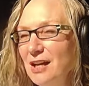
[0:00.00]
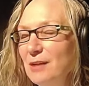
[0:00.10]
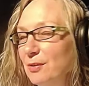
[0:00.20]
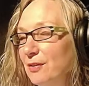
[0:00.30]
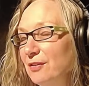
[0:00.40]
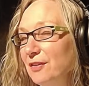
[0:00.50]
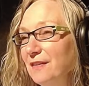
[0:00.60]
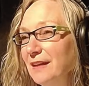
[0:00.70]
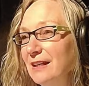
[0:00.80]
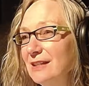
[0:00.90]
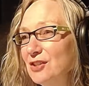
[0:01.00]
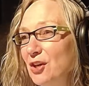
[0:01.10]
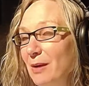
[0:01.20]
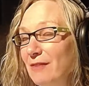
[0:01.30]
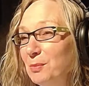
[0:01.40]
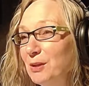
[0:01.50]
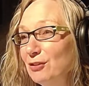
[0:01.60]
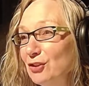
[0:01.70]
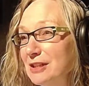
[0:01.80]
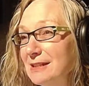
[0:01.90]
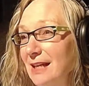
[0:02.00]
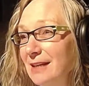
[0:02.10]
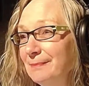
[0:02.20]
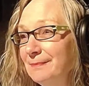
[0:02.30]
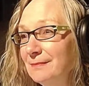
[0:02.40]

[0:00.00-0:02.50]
But the thing is, though, everybody looked the same.